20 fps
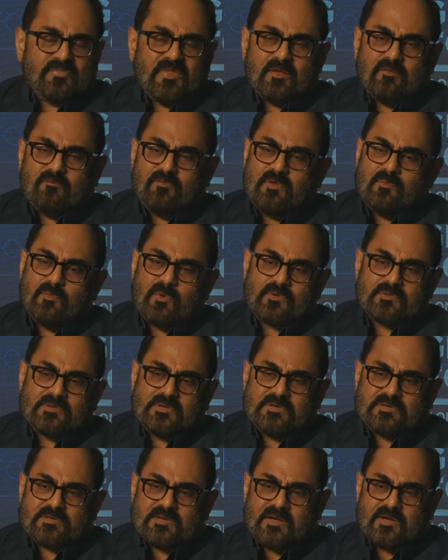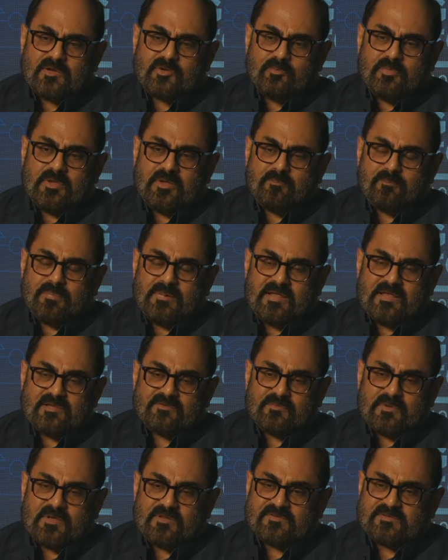We want the internet to be a
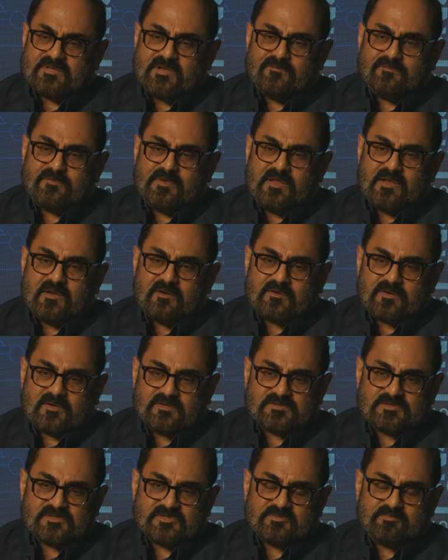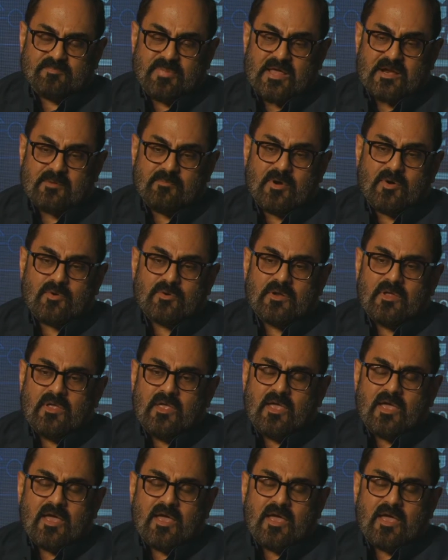place where safety and trust is paramount.